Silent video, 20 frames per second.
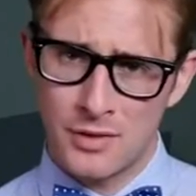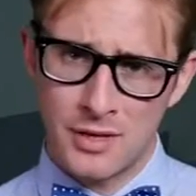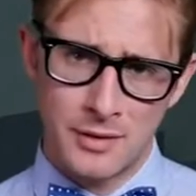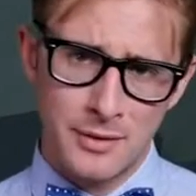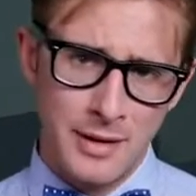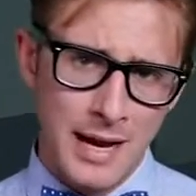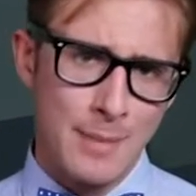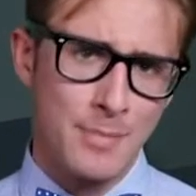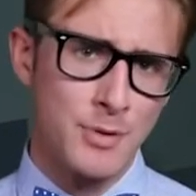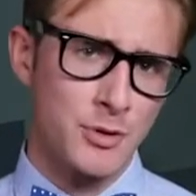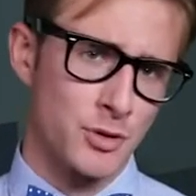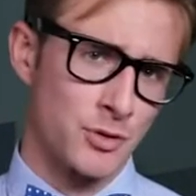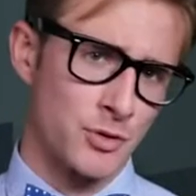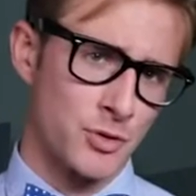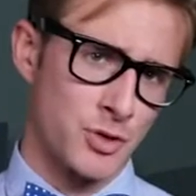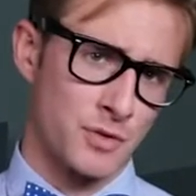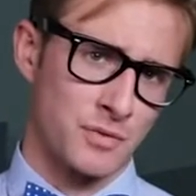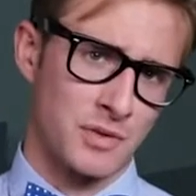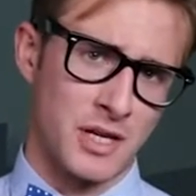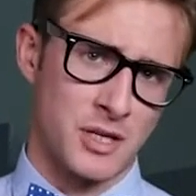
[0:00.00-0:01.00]
The
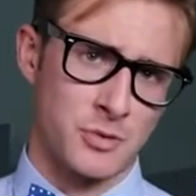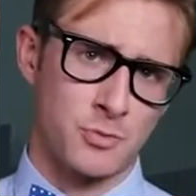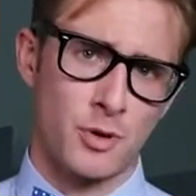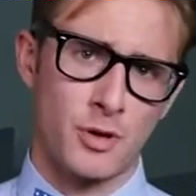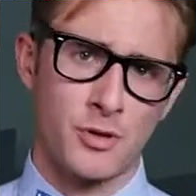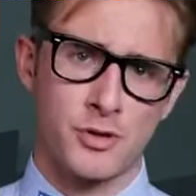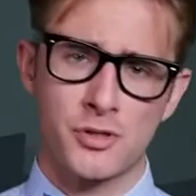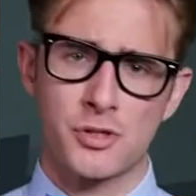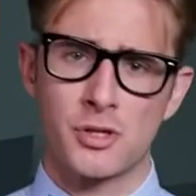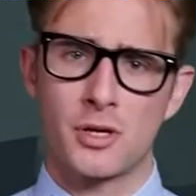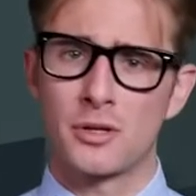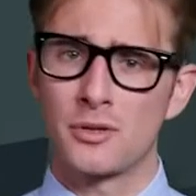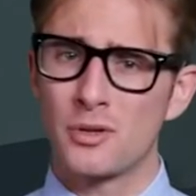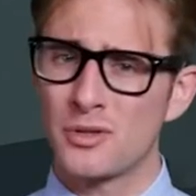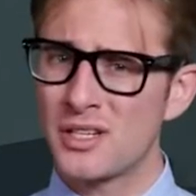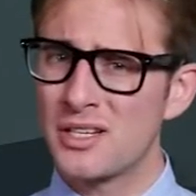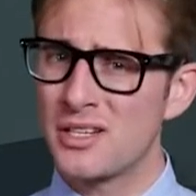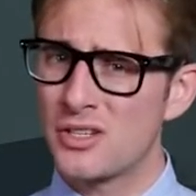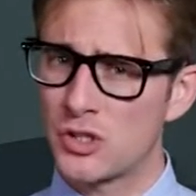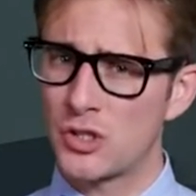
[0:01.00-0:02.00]
inhabitants of Lesbos are
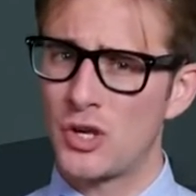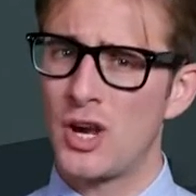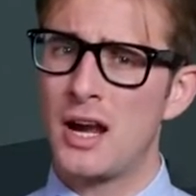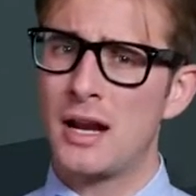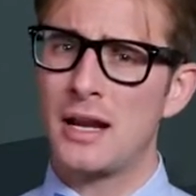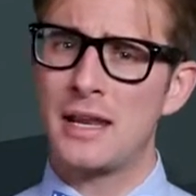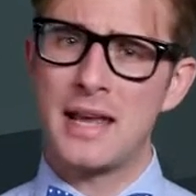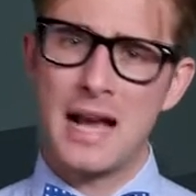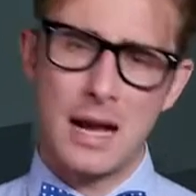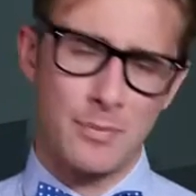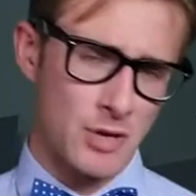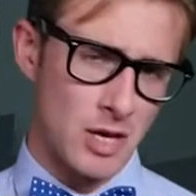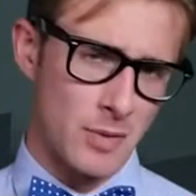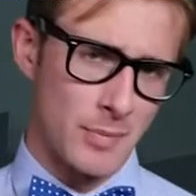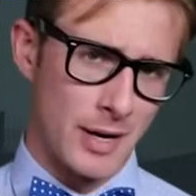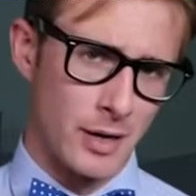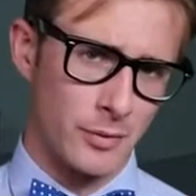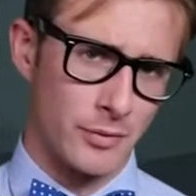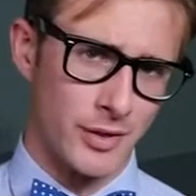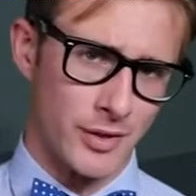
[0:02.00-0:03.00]
not entirely happy
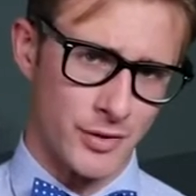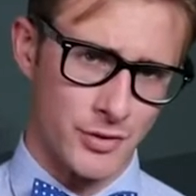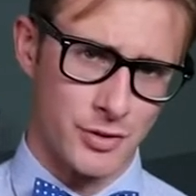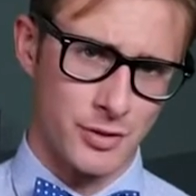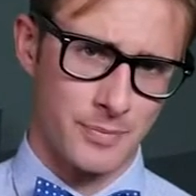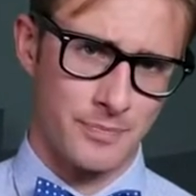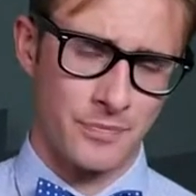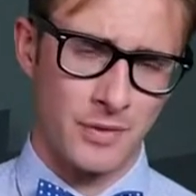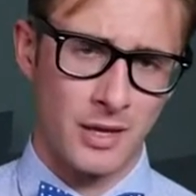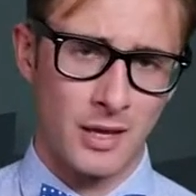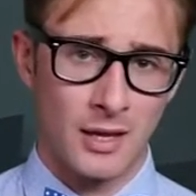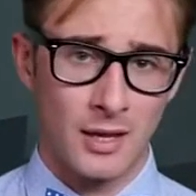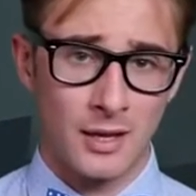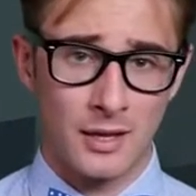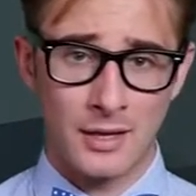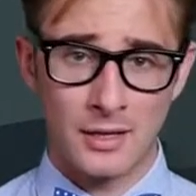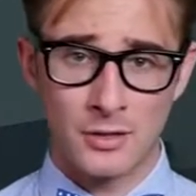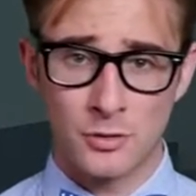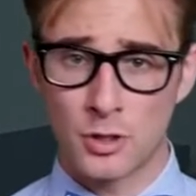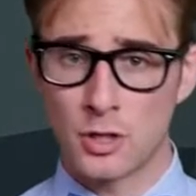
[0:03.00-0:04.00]
about this.
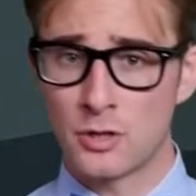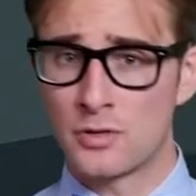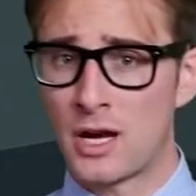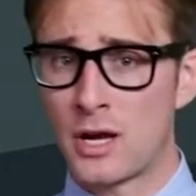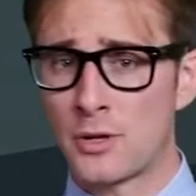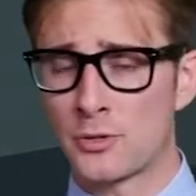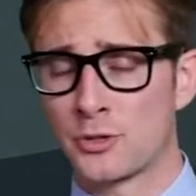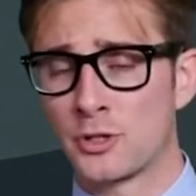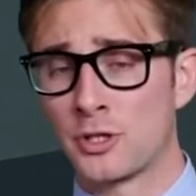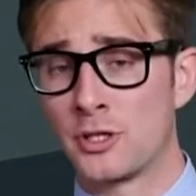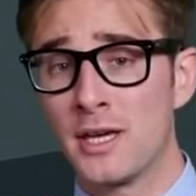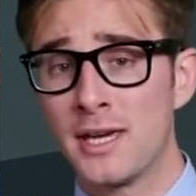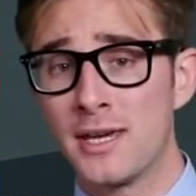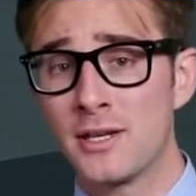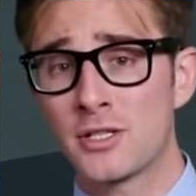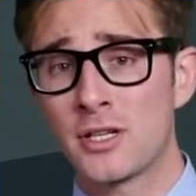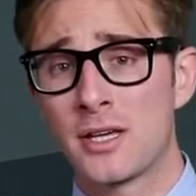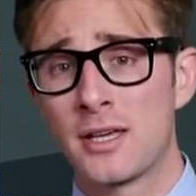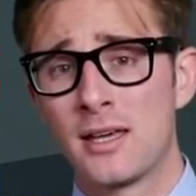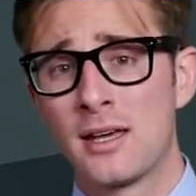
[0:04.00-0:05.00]
In
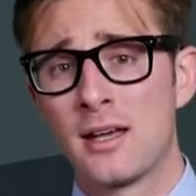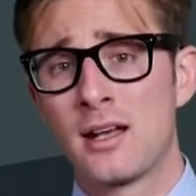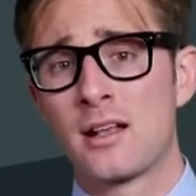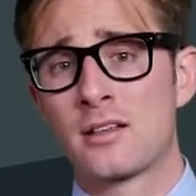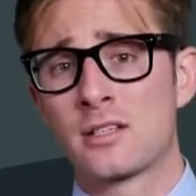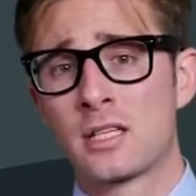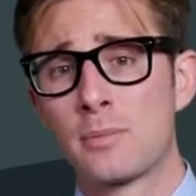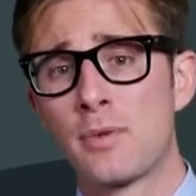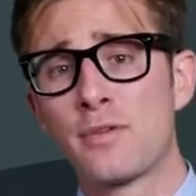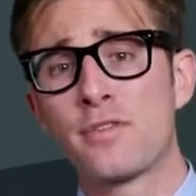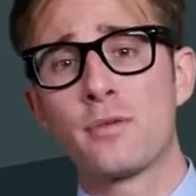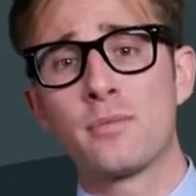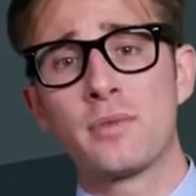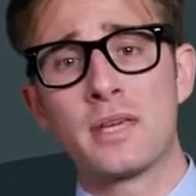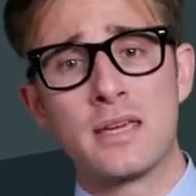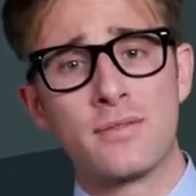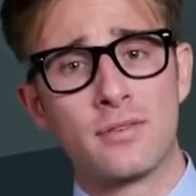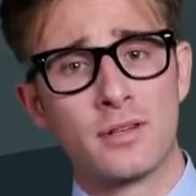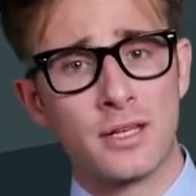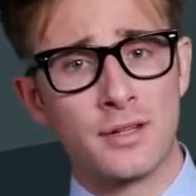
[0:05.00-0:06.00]
2008, some of them
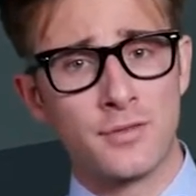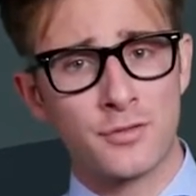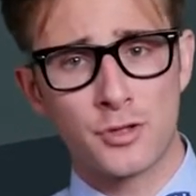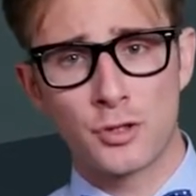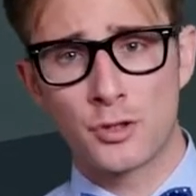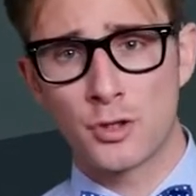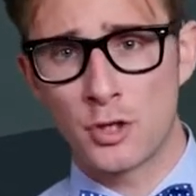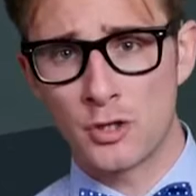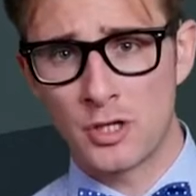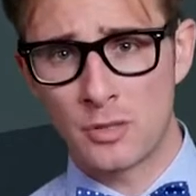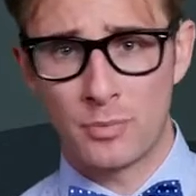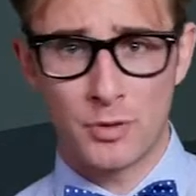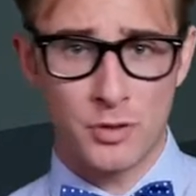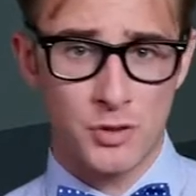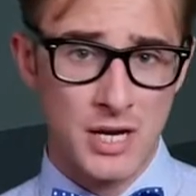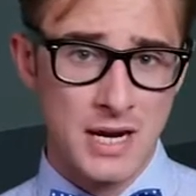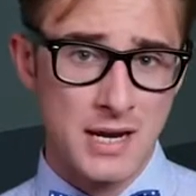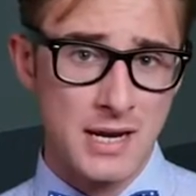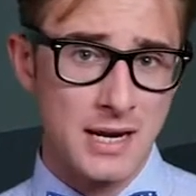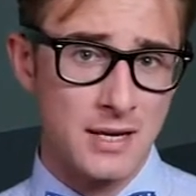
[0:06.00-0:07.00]
even instituted
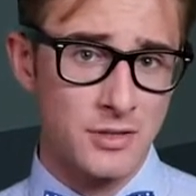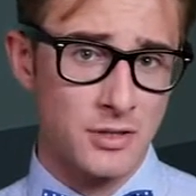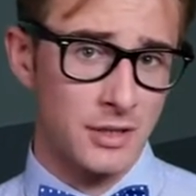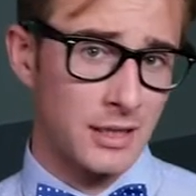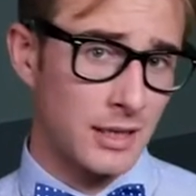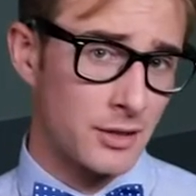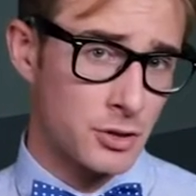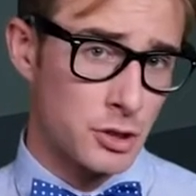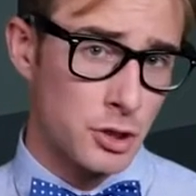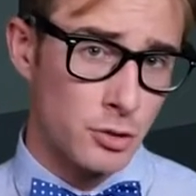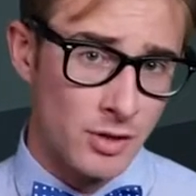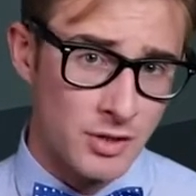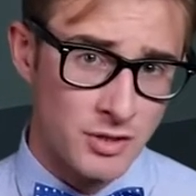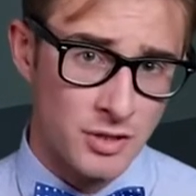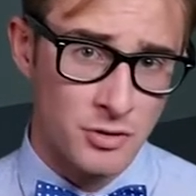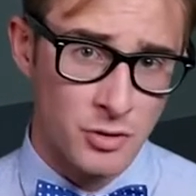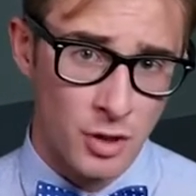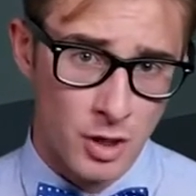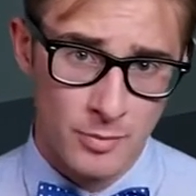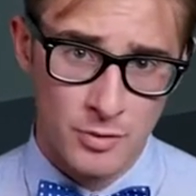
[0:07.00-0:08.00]
proceedings against
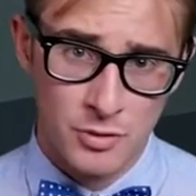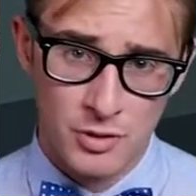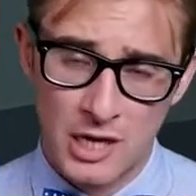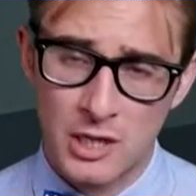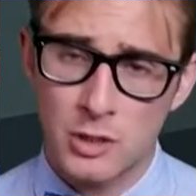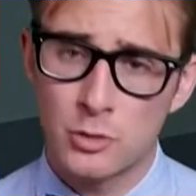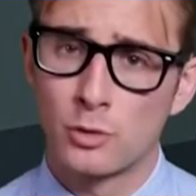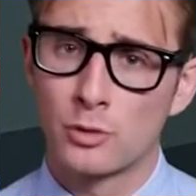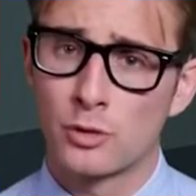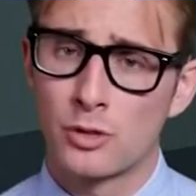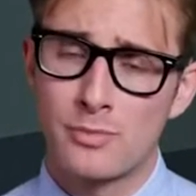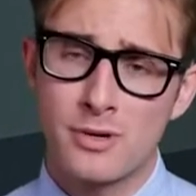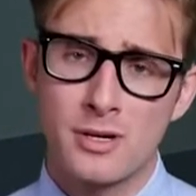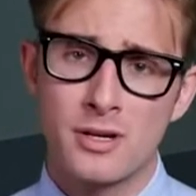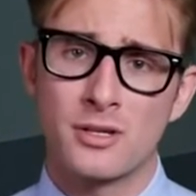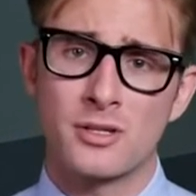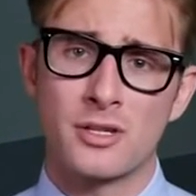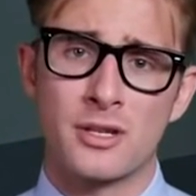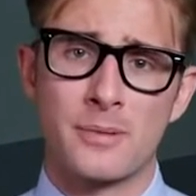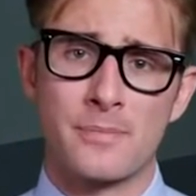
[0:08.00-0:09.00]
Greece's homosexual
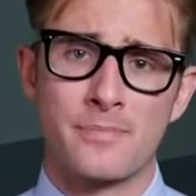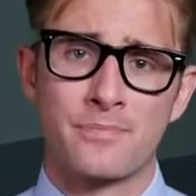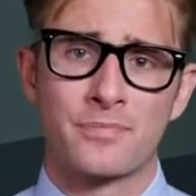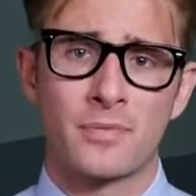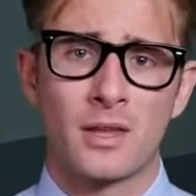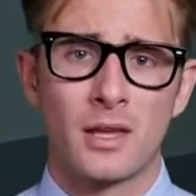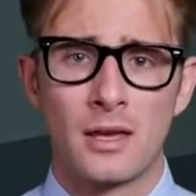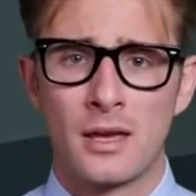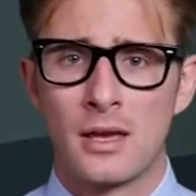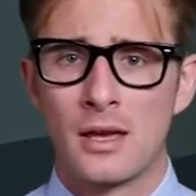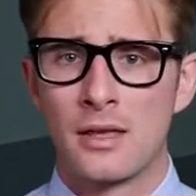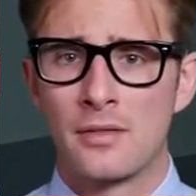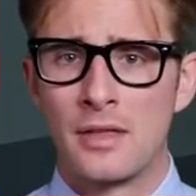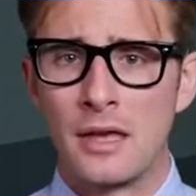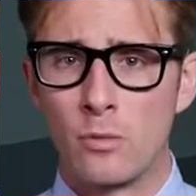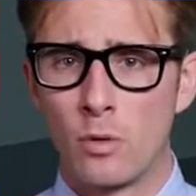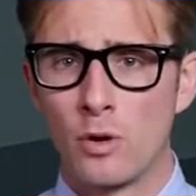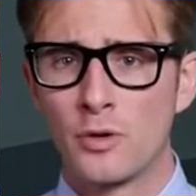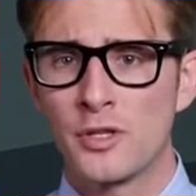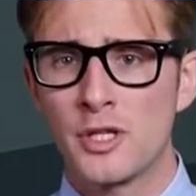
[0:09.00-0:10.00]
community.
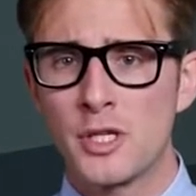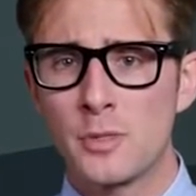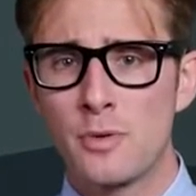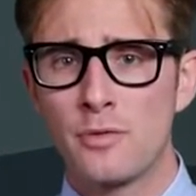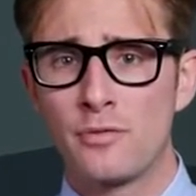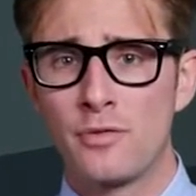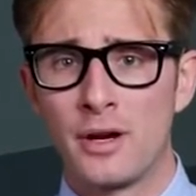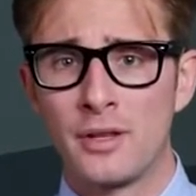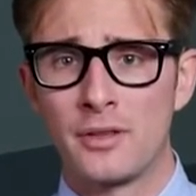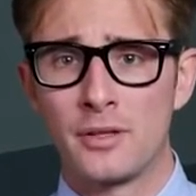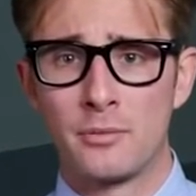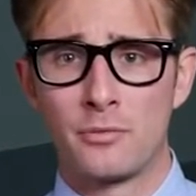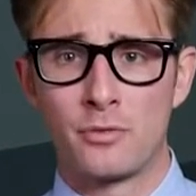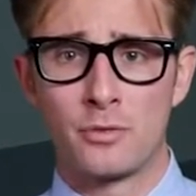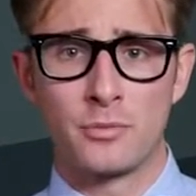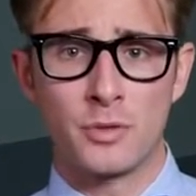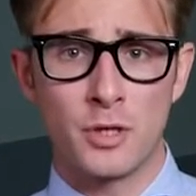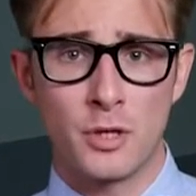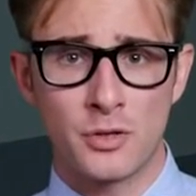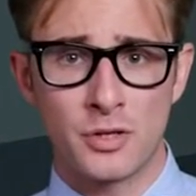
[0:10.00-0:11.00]
They wanted to prevent them
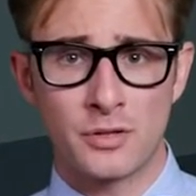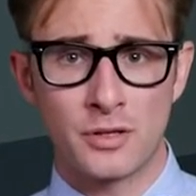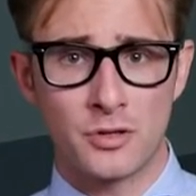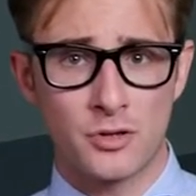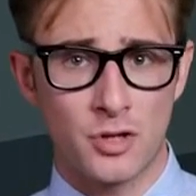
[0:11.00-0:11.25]
from using the